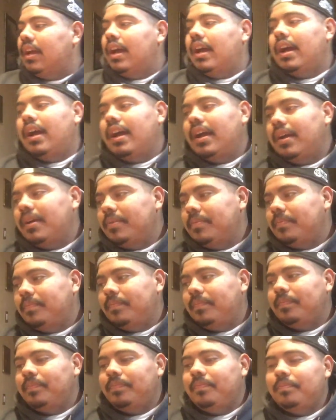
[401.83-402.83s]
Um,
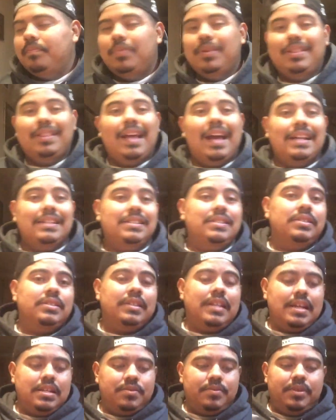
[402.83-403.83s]
but that's
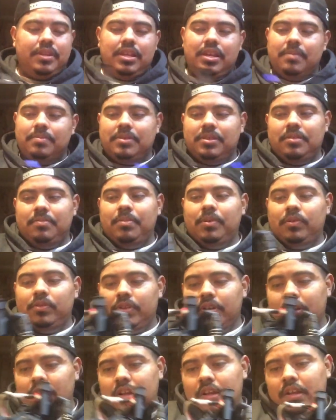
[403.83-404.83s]
that's really up to the
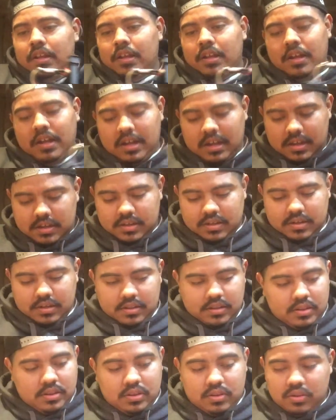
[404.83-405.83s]
builder.
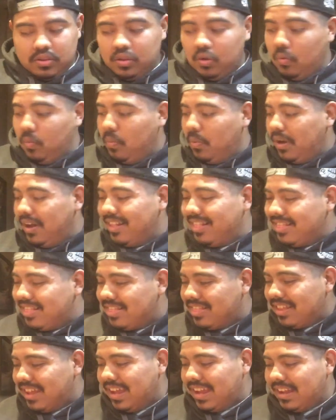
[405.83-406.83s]
Um, the one
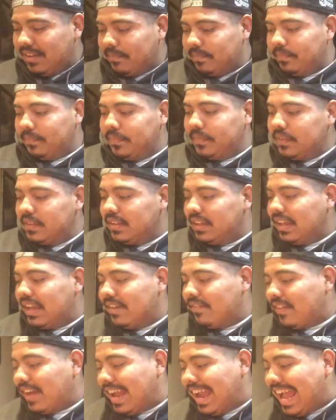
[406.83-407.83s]
thing,
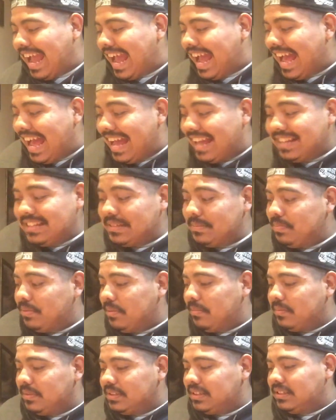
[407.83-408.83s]
if I had to
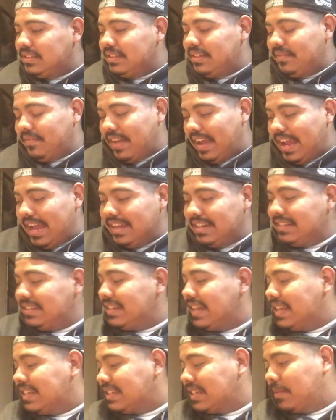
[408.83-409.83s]
put, if I had to
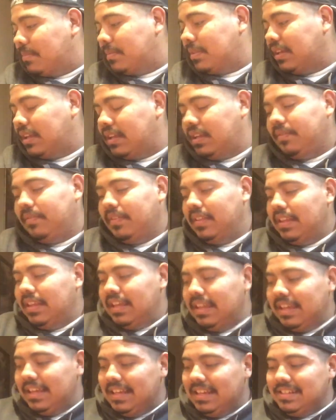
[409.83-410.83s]
say something,
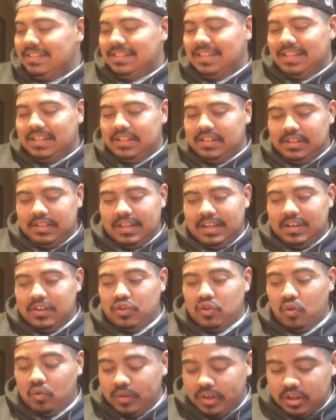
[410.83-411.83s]
is they they
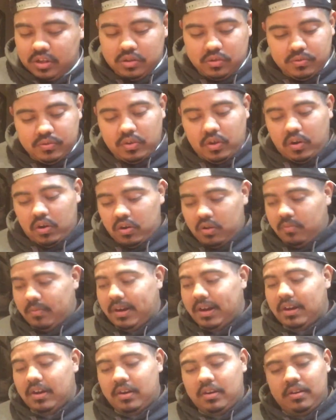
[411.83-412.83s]
don't include the
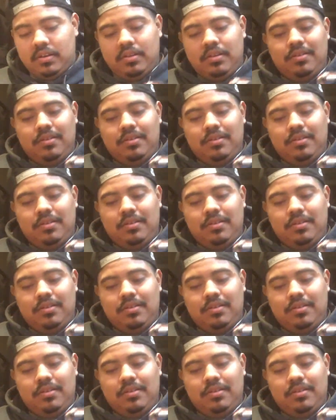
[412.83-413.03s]
hardware